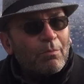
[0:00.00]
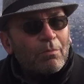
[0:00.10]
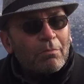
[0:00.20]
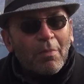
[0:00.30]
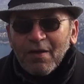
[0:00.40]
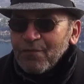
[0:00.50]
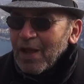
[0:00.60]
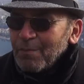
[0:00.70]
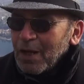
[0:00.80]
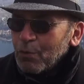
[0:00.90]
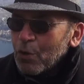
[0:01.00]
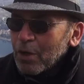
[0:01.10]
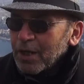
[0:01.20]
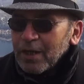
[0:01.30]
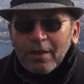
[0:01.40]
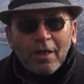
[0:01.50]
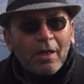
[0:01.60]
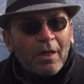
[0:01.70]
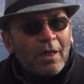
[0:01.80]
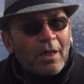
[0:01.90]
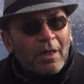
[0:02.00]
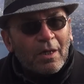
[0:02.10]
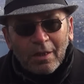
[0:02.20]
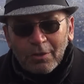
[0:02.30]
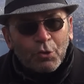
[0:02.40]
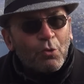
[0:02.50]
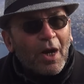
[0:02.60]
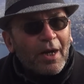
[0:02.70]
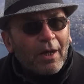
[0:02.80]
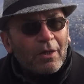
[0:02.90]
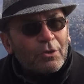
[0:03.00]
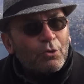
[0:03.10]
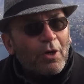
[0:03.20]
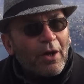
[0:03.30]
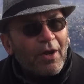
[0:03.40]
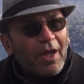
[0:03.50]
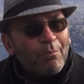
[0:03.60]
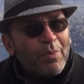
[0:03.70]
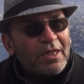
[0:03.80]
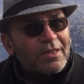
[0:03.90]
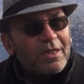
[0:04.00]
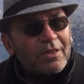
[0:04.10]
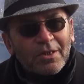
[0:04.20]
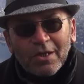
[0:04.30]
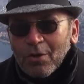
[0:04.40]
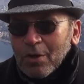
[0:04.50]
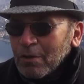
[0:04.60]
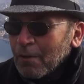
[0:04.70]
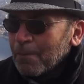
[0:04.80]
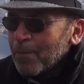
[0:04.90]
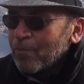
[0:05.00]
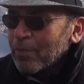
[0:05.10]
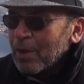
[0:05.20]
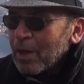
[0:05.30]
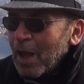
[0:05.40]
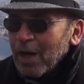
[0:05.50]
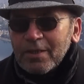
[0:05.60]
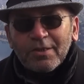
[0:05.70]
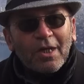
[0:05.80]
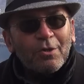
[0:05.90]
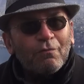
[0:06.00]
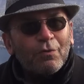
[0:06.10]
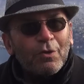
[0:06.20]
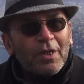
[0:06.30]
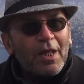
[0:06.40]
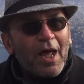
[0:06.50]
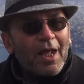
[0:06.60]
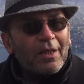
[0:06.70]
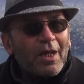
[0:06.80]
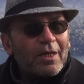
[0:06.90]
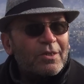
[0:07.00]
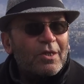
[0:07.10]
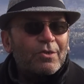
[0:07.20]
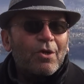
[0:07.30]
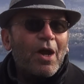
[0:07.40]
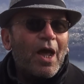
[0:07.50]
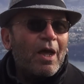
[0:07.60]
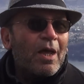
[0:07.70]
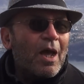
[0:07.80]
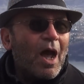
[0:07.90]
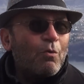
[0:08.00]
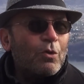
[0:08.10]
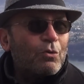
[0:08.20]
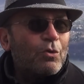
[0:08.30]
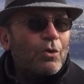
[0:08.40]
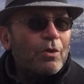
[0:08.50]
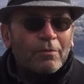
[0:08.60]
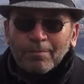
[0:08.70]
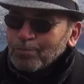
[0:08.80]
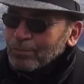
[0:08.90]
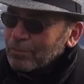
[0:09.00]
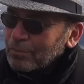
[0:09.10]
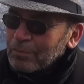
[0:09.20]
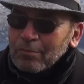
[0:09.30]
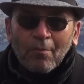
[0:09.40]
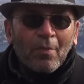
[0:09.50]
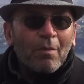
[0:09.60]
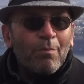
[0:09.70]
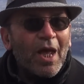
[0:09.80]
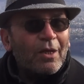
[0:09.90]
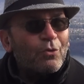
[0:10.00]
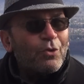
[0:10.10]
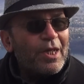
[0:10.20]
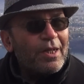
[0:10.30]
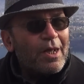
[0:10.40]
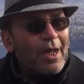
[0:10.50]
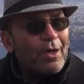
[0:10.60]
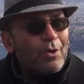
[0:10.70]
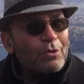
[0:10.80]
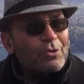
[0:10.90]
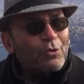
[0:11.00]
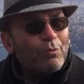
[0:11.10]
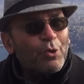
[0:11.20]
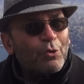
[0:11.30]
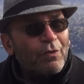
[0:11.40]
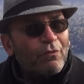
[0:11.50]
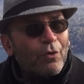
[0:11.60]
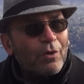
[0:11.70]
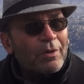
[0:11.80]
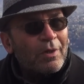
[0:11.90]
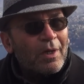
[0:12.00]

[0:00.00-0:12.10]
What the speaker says: My family worked in the jewelry business, And instead of doing that, I say, sorry, I want to go back to India, it's too beautiful.